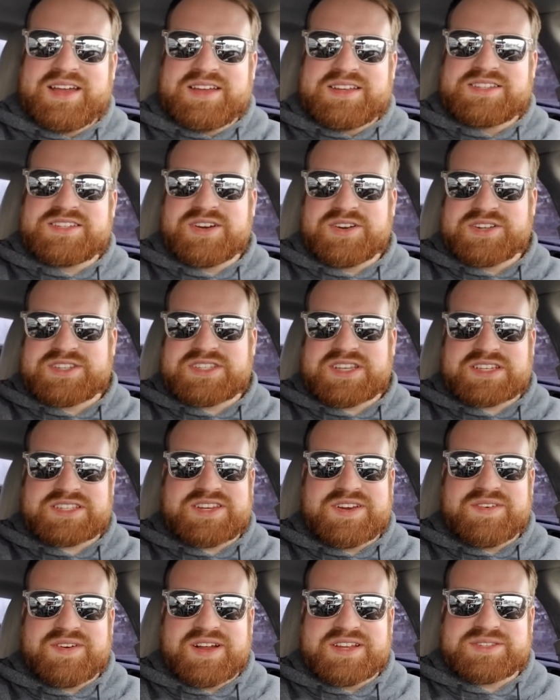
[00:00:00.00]
0 to
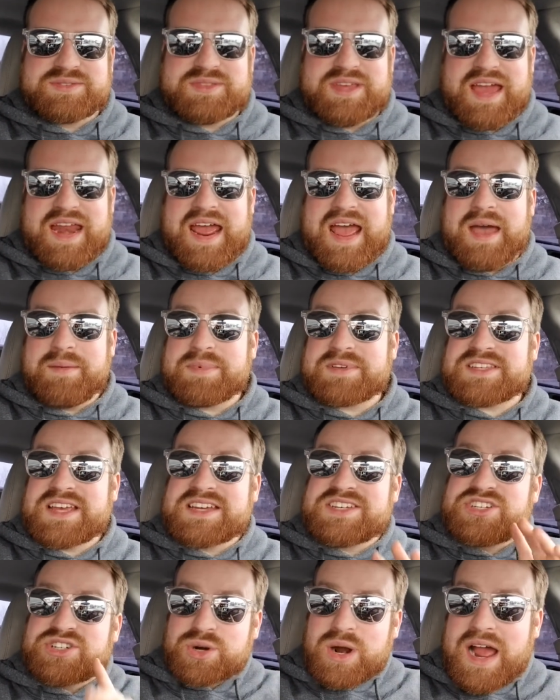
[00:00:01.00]
60 runs with that app because I
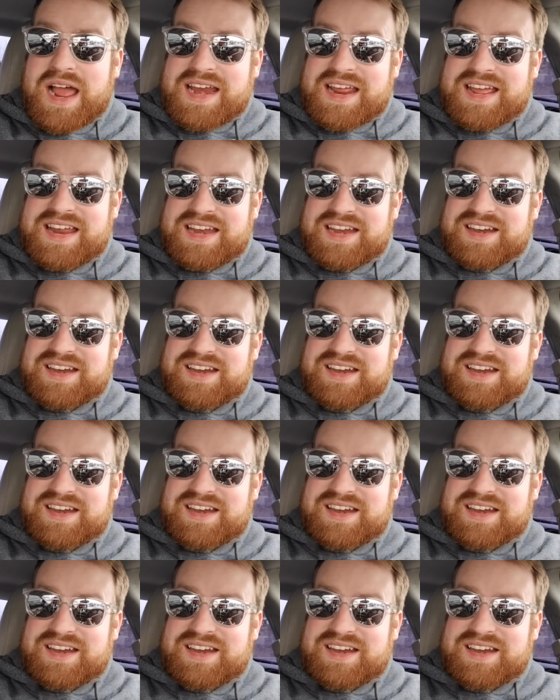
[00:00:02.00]
tried it